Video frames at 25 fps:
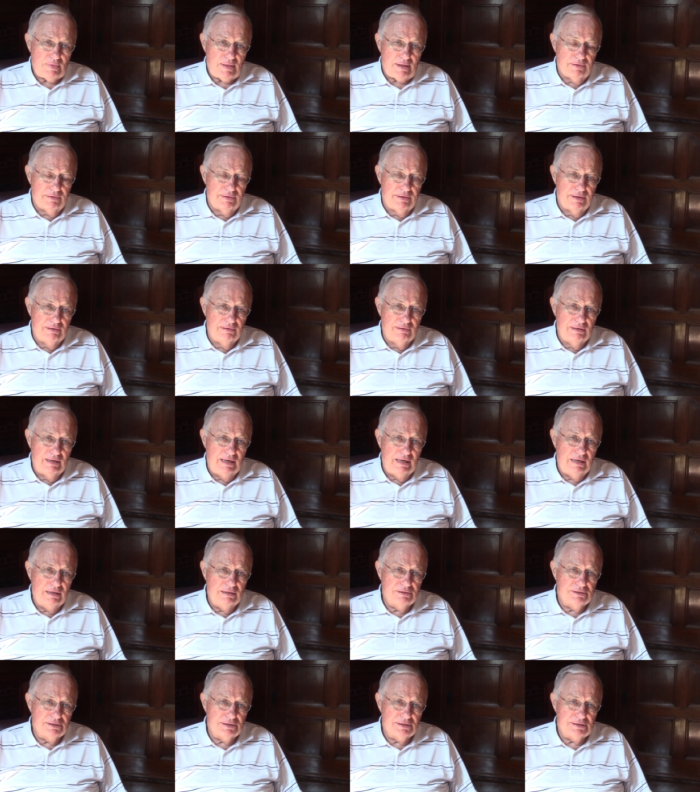the
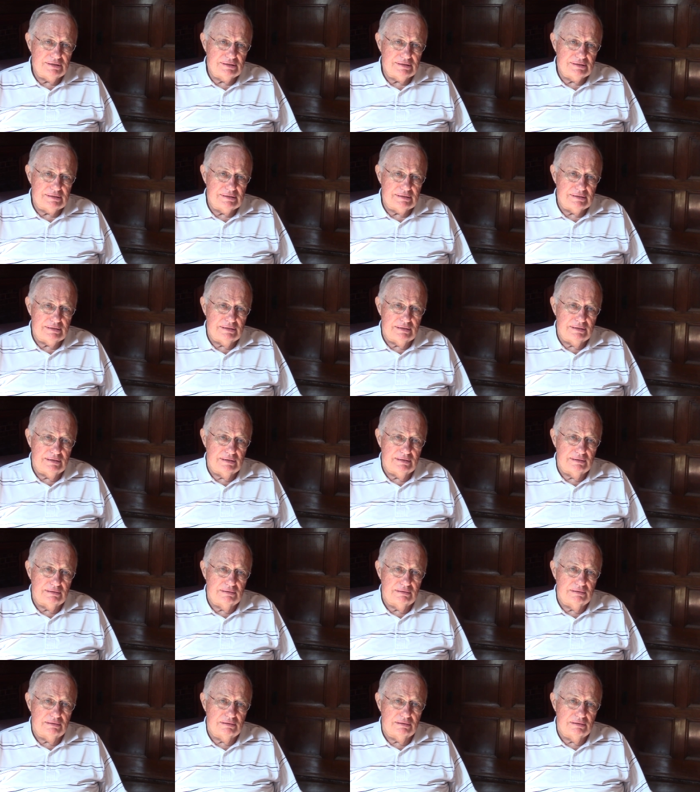largest
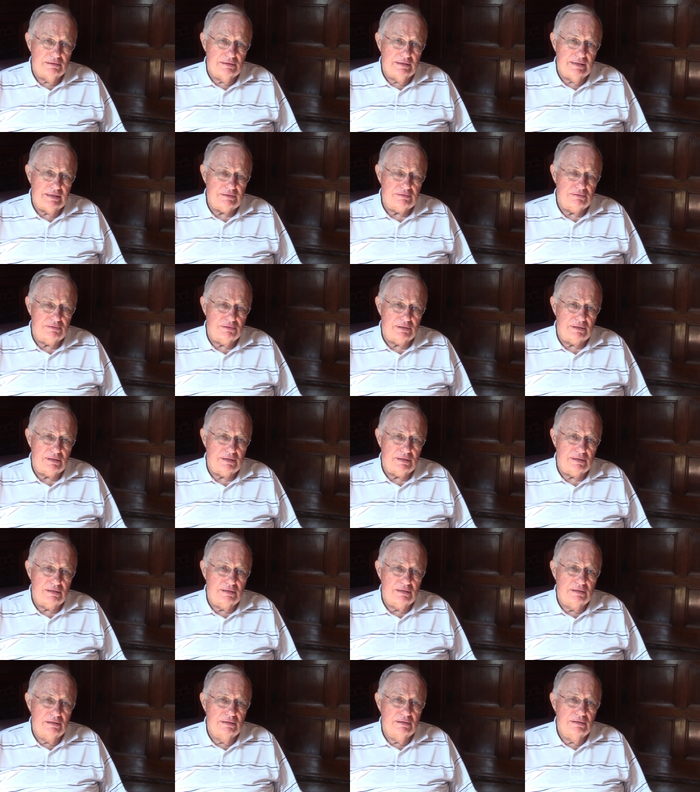uh, electric,
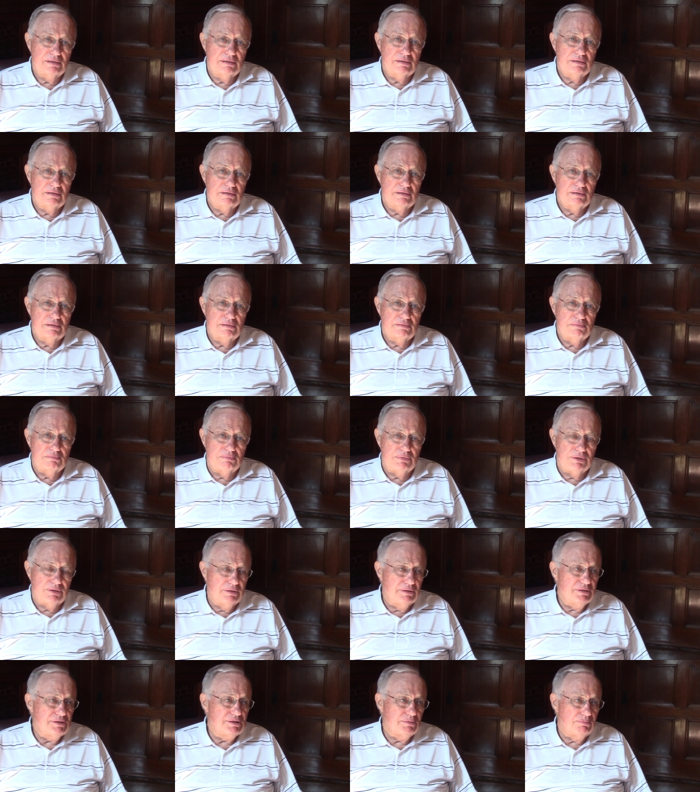
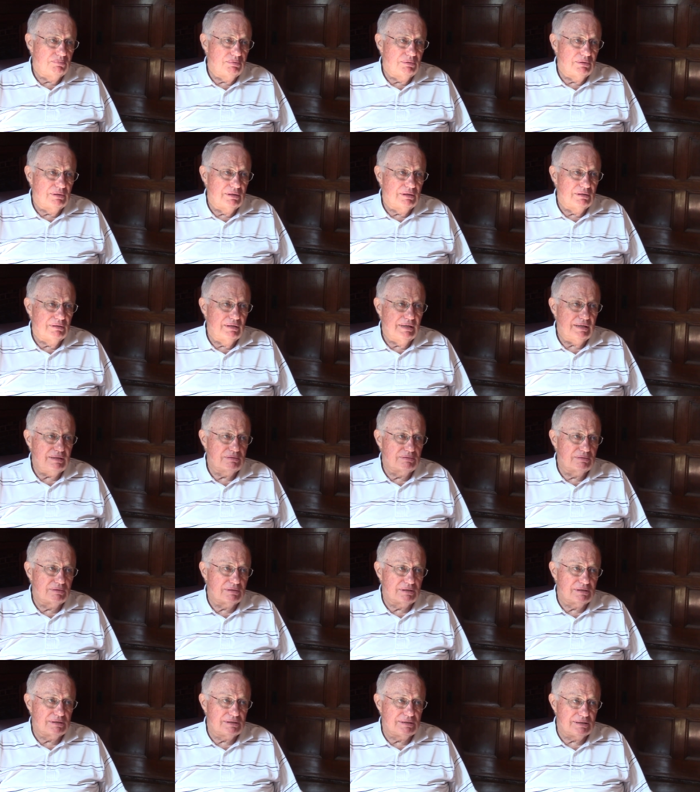municipal
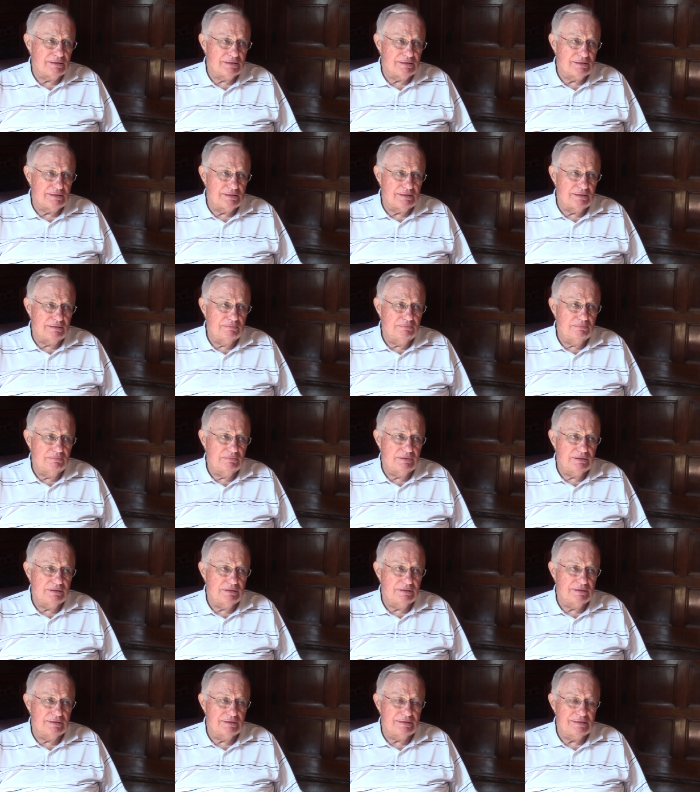electric system
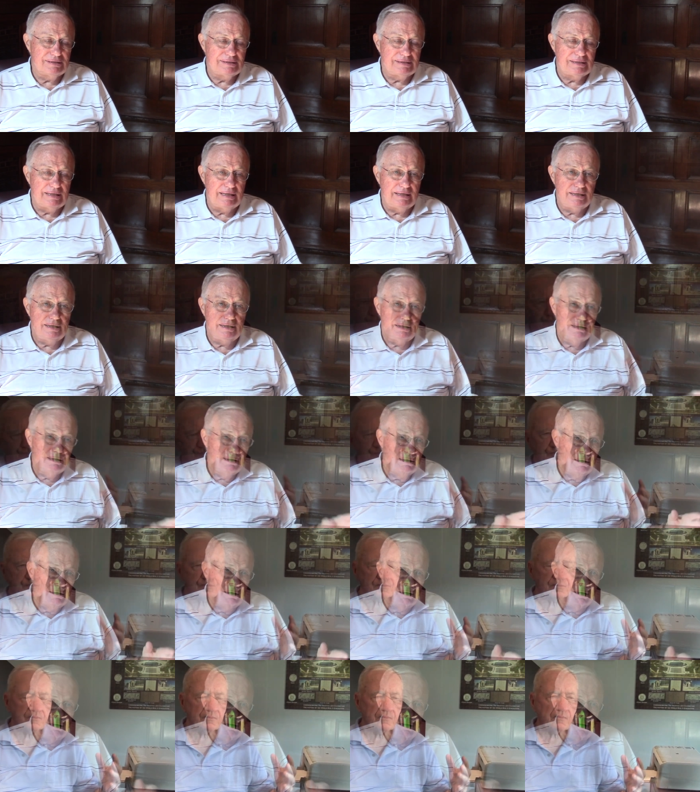in the state.
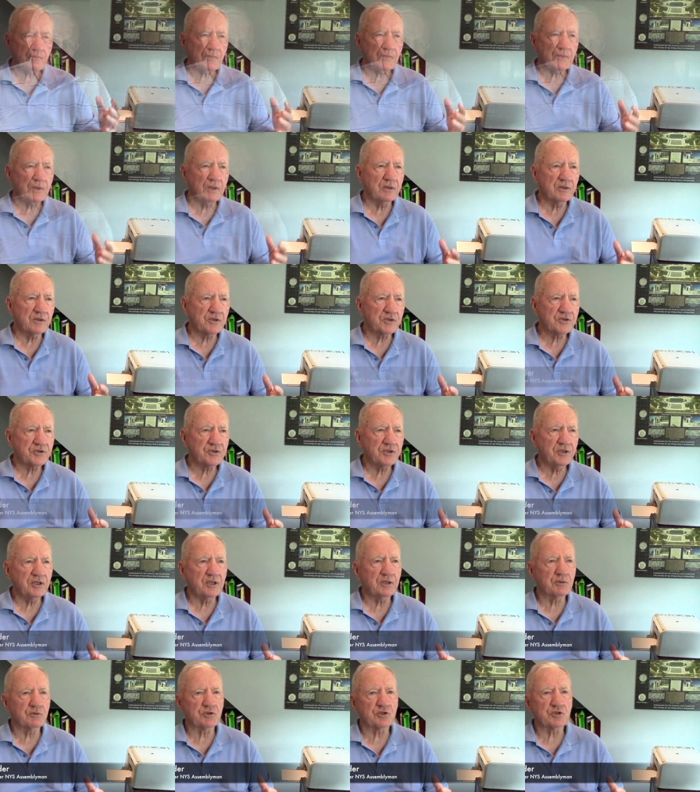The
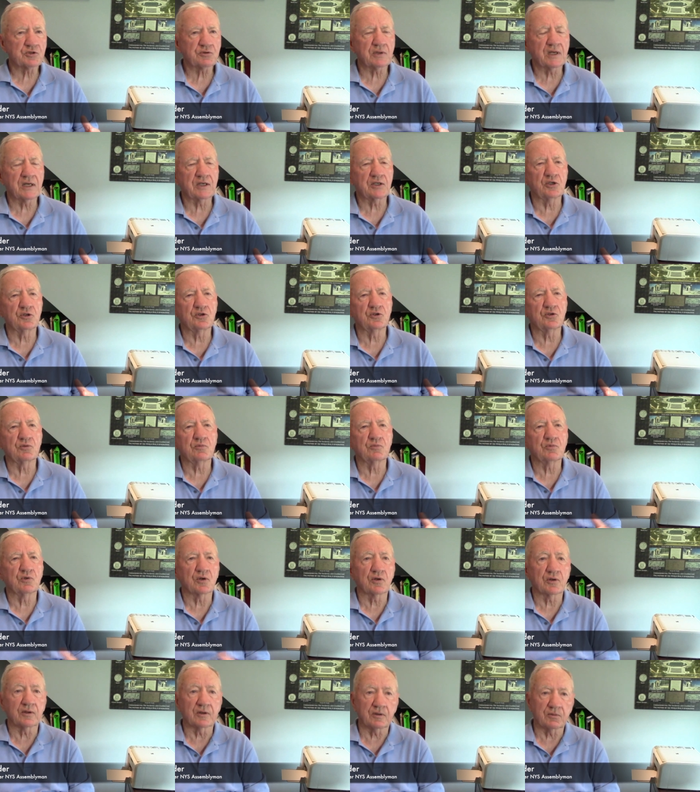city was trying to do
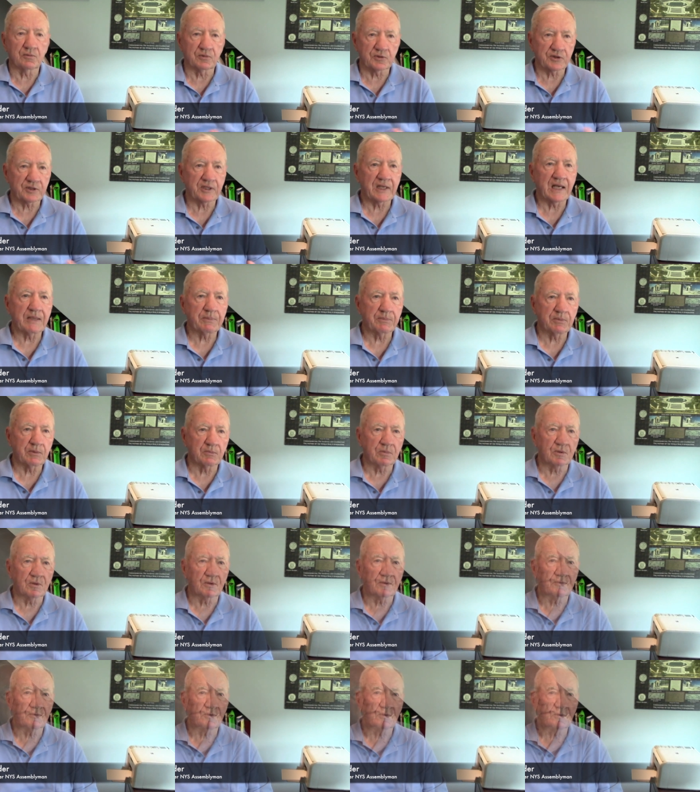more than it was
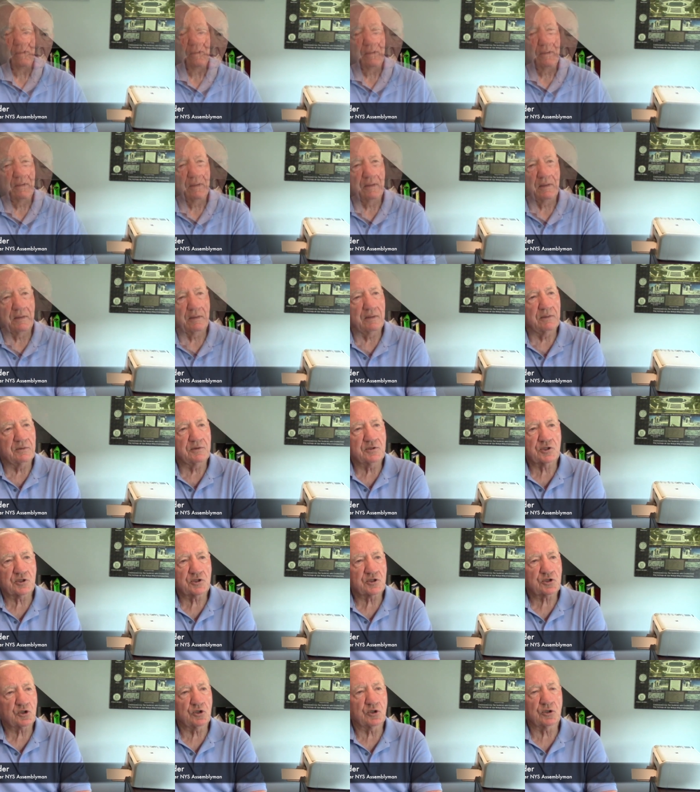capable of doing, and it
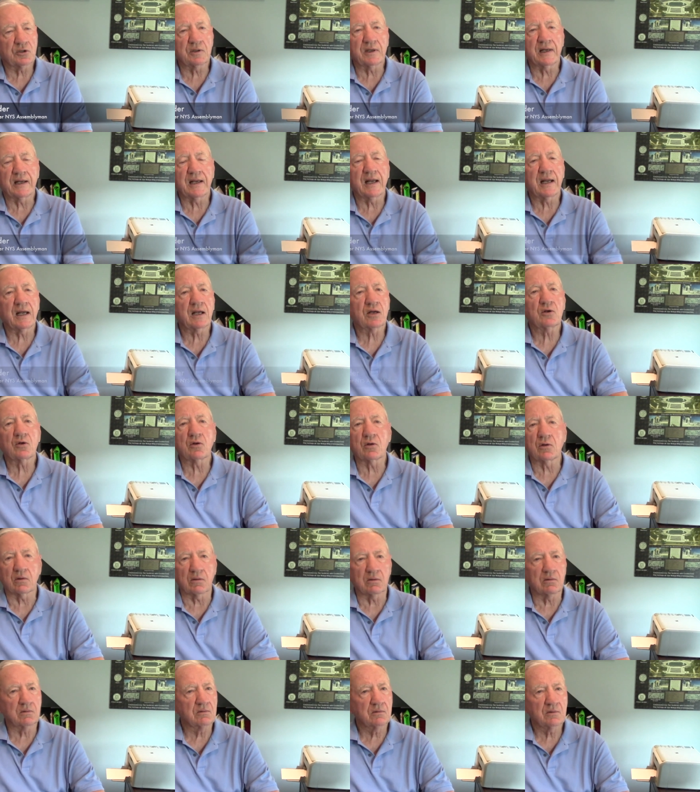just couldn't
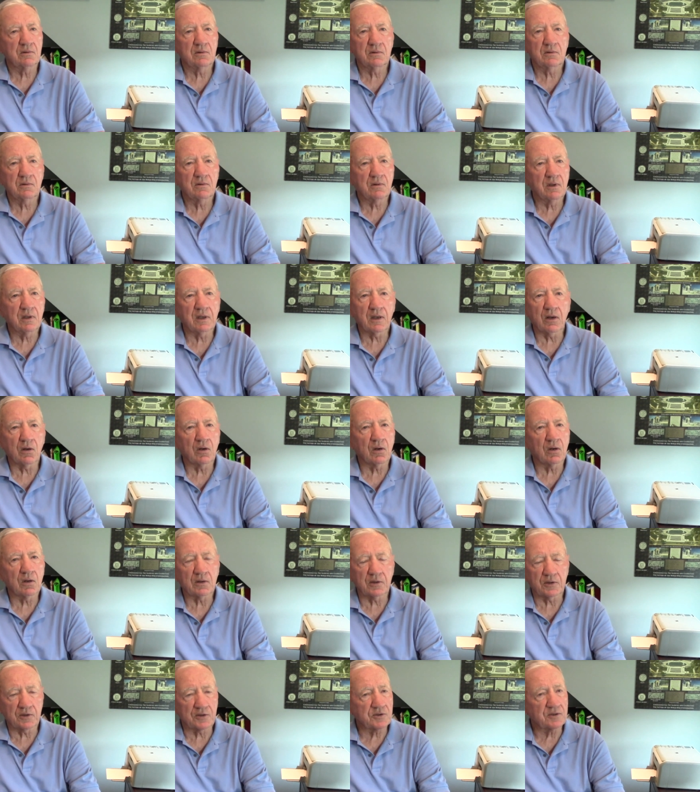handle
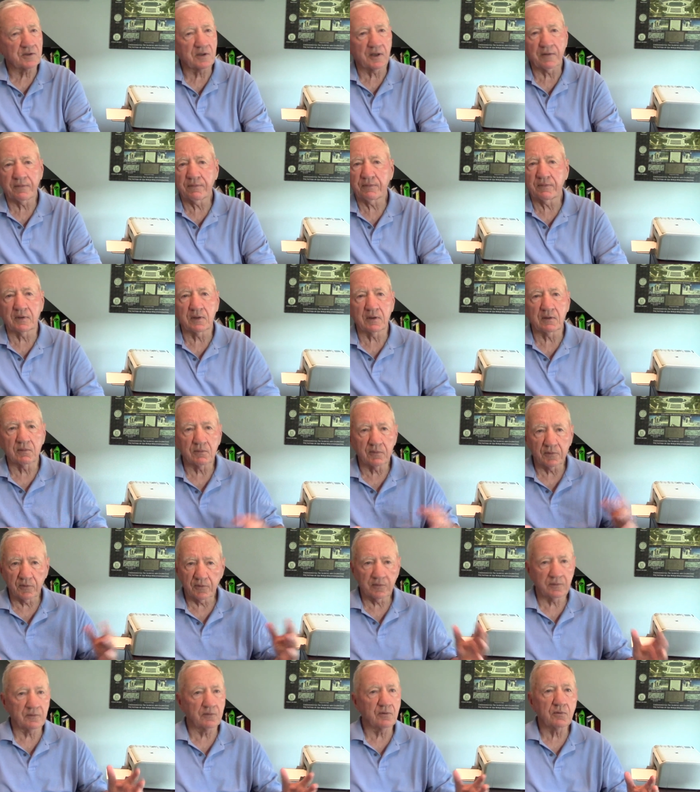all the stuff that it
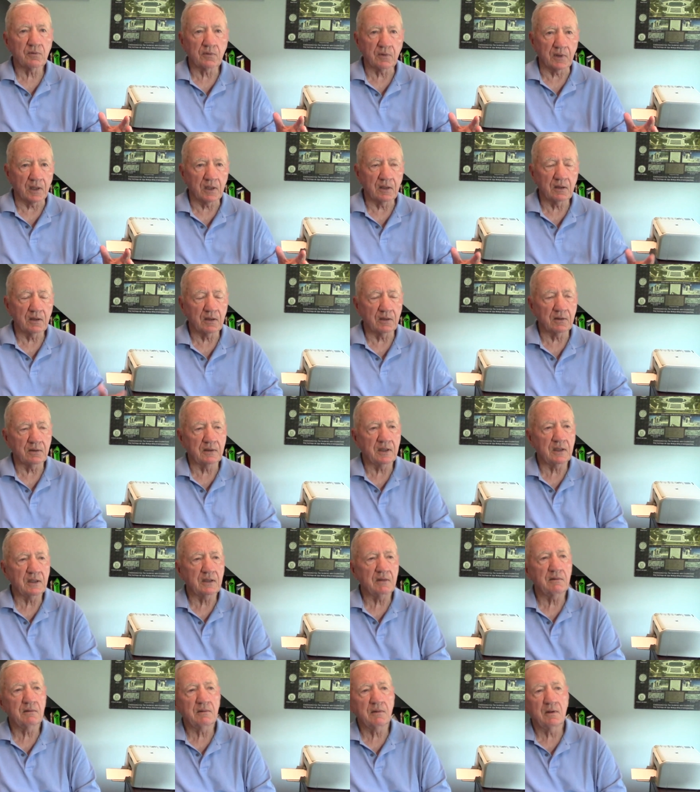was doing, and
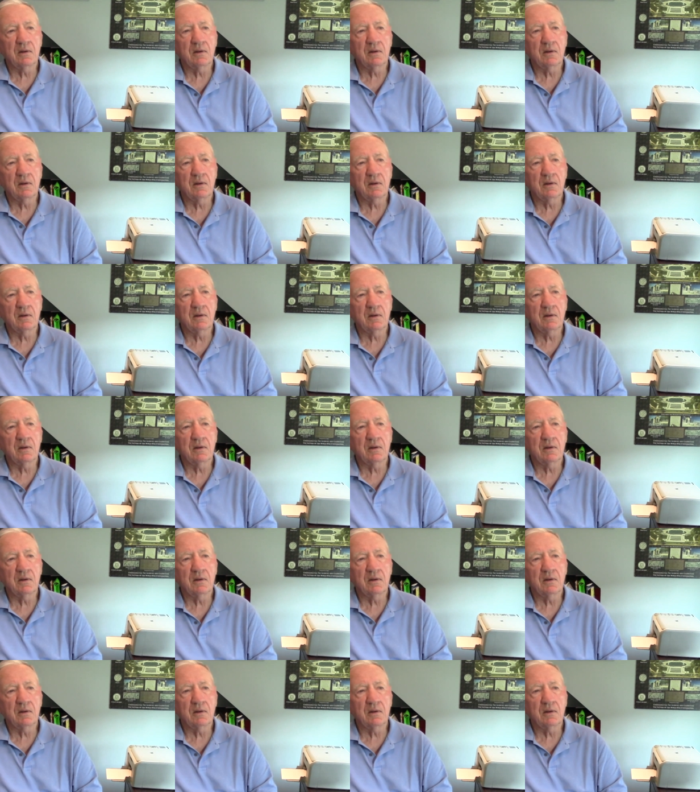he